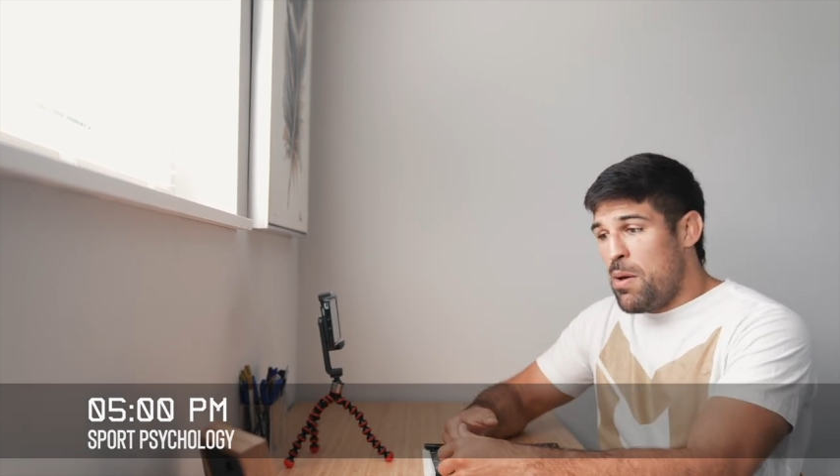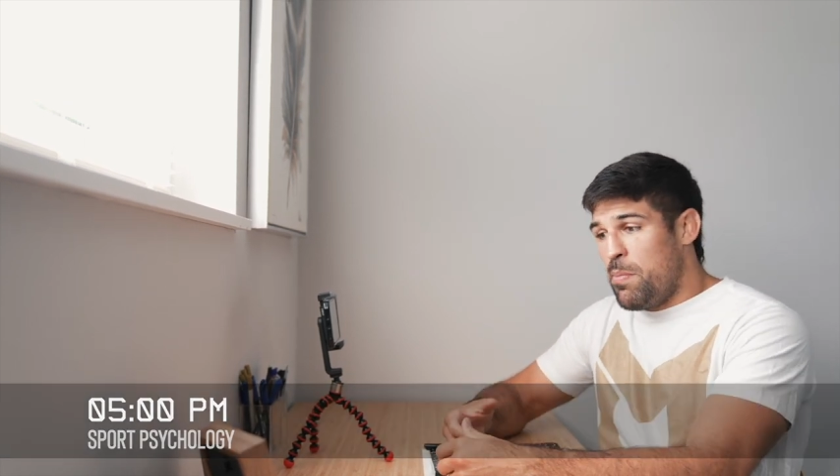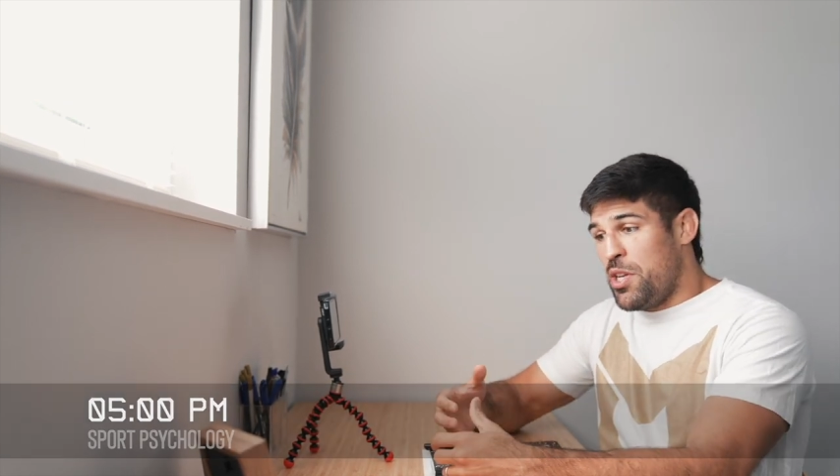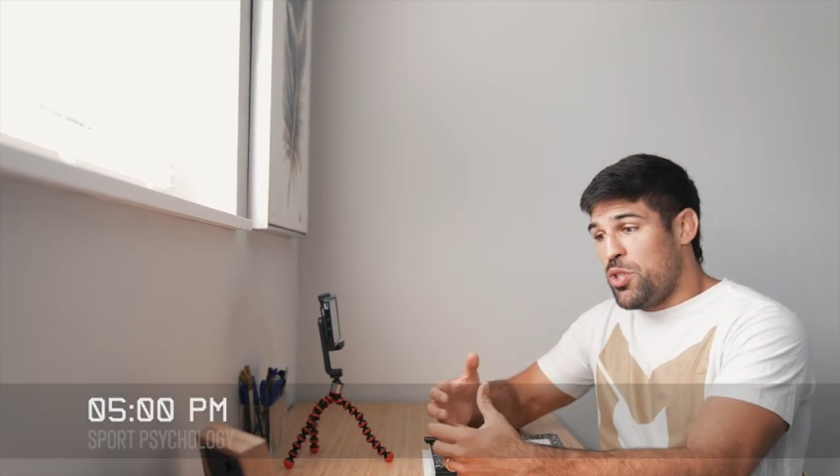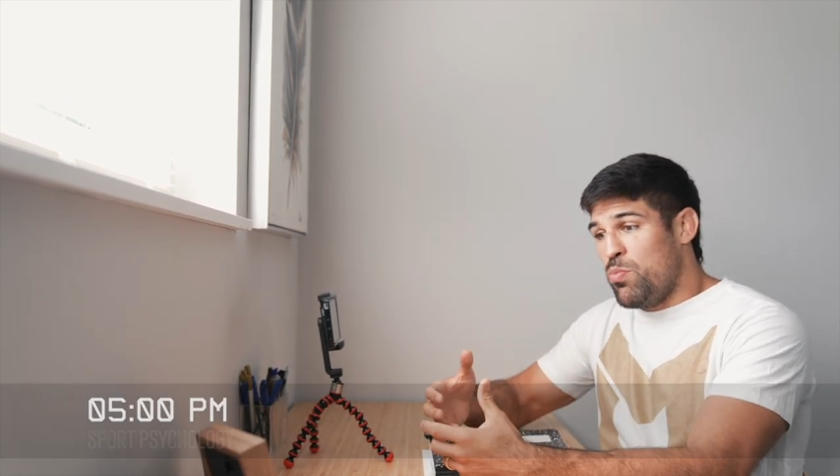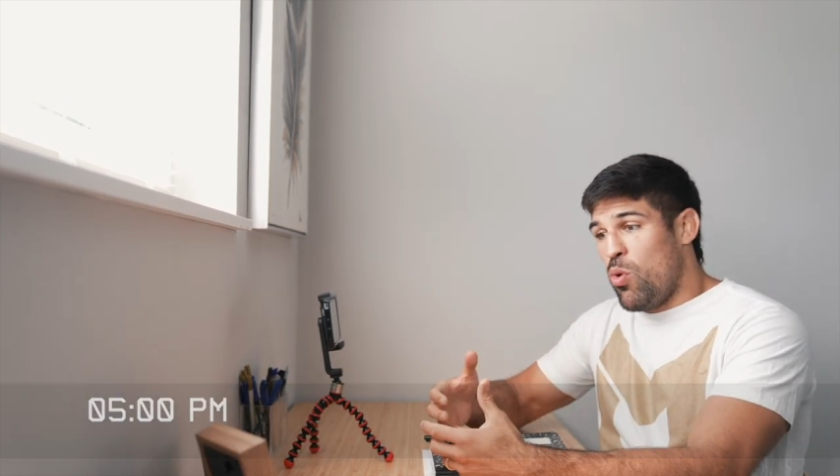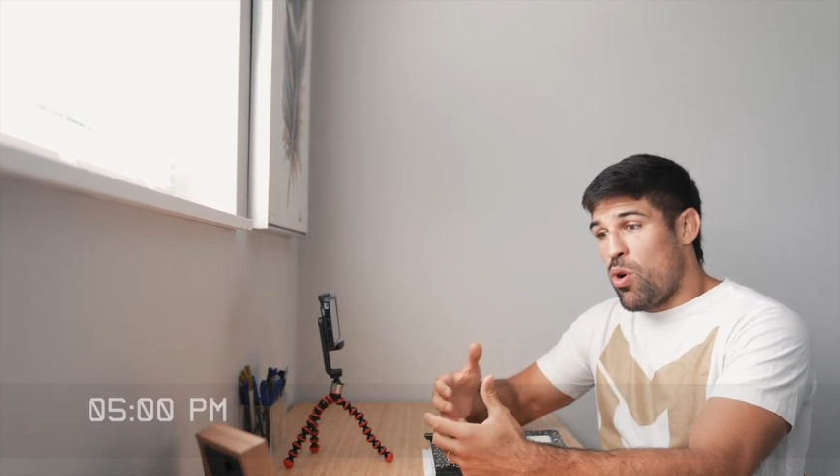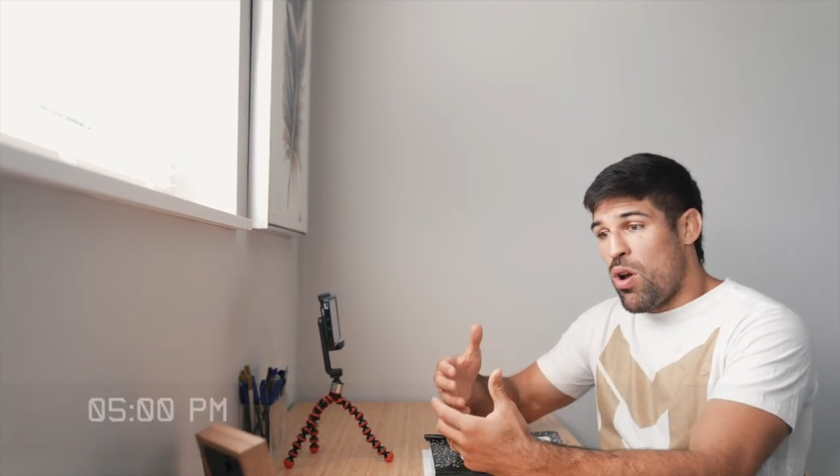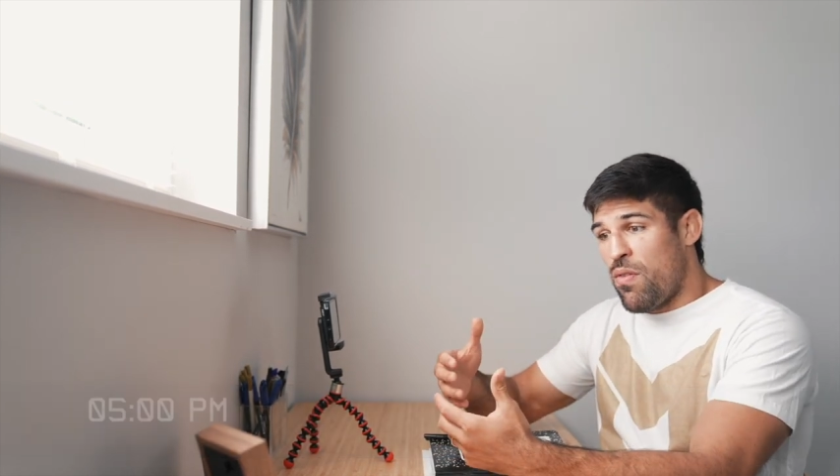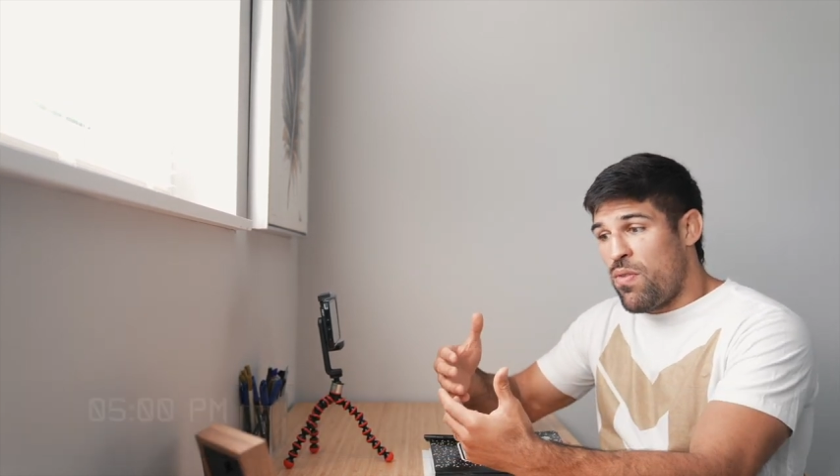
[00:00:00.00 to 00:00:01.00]
but it's
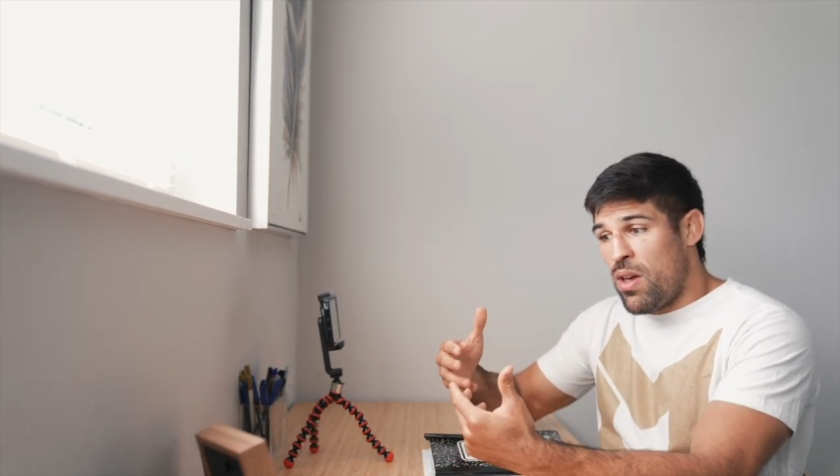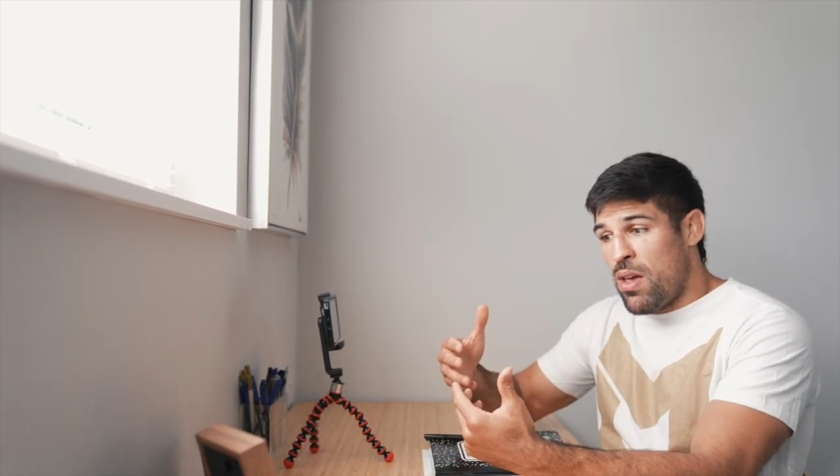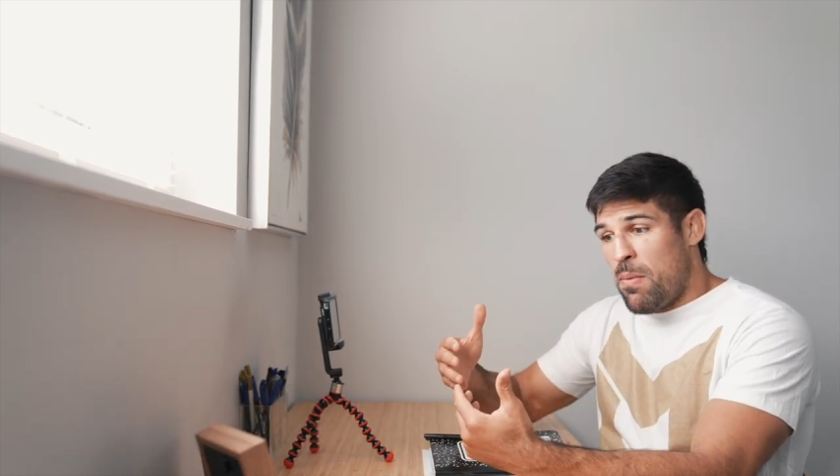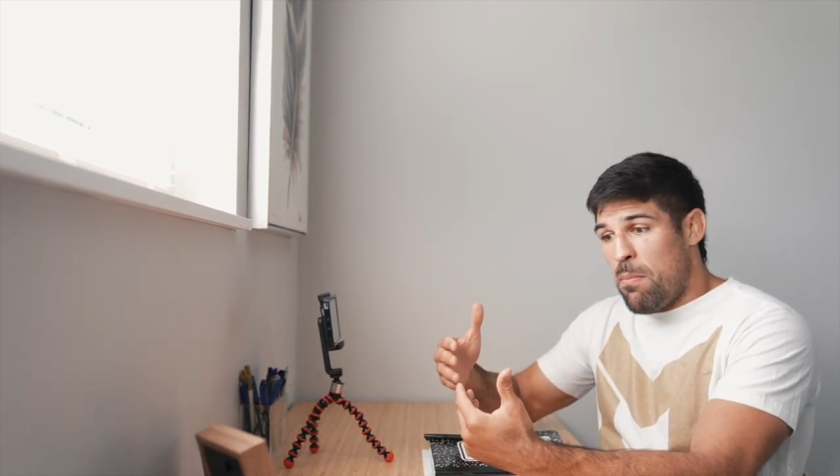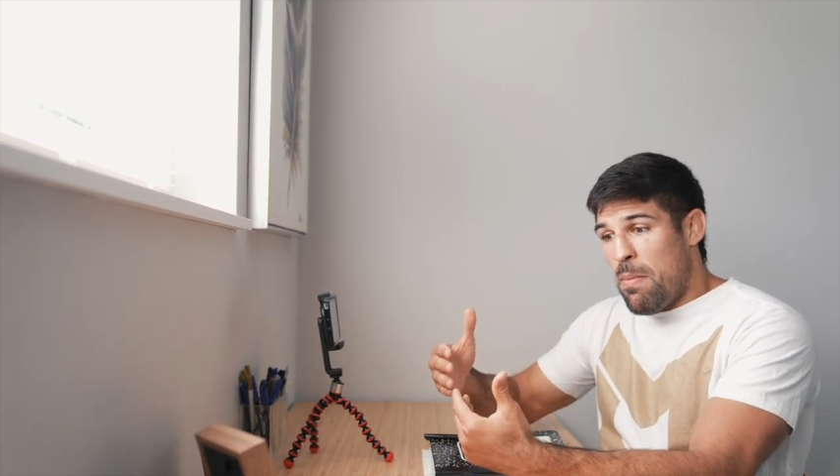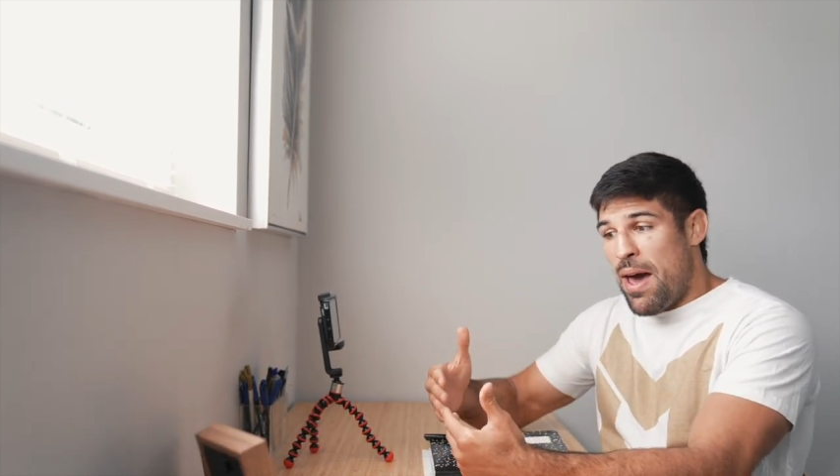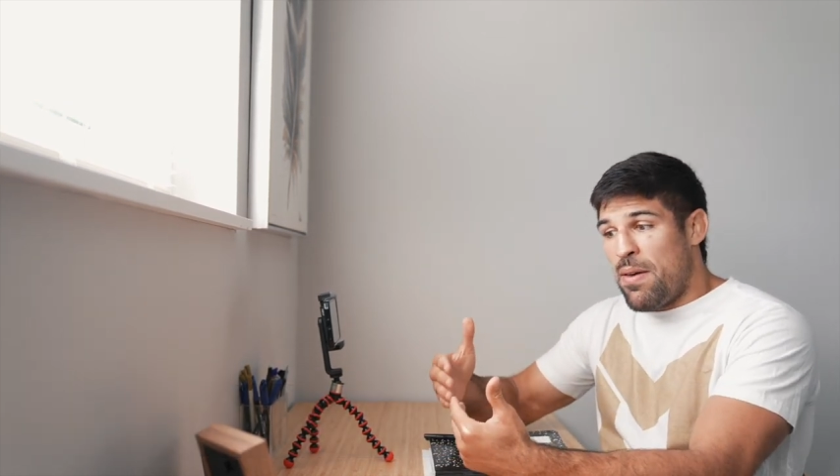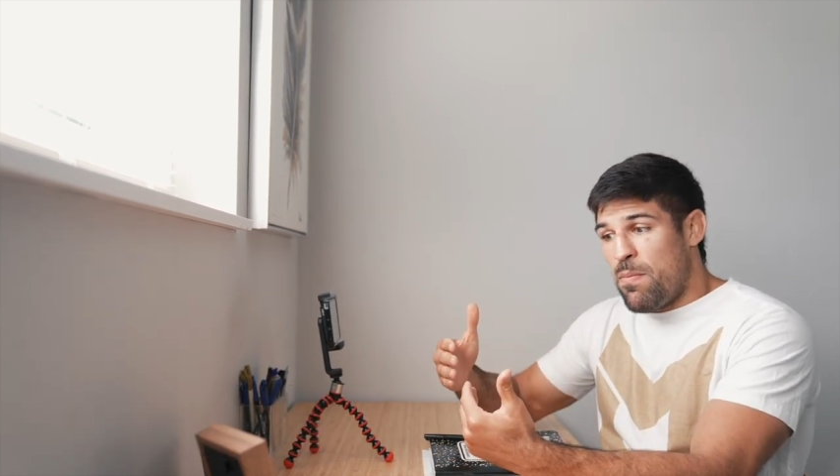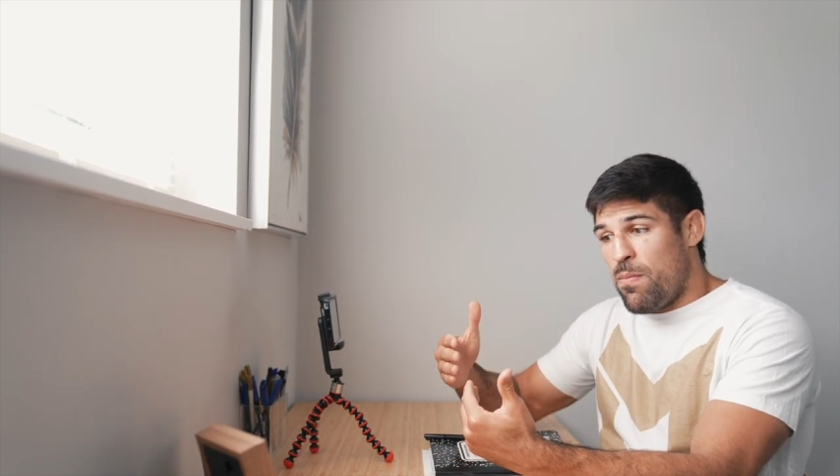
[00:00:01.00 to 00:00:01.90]
more of my